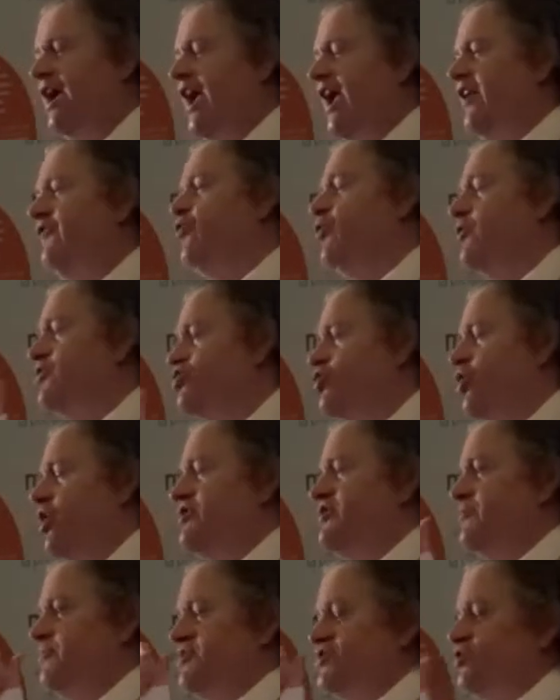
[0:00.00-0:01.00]
If we're trying
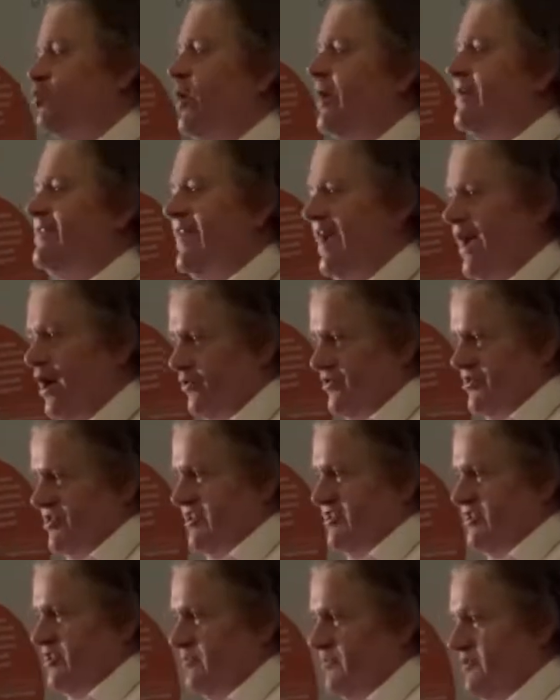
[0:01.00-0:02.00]
to persuade health
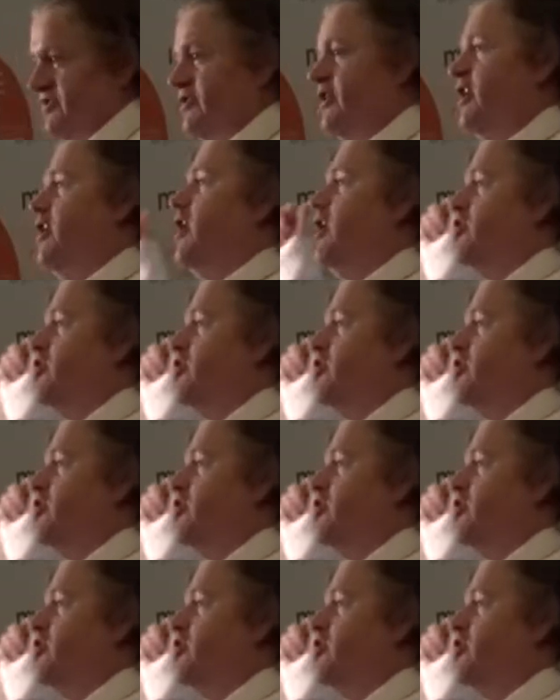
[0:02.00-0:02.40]
systems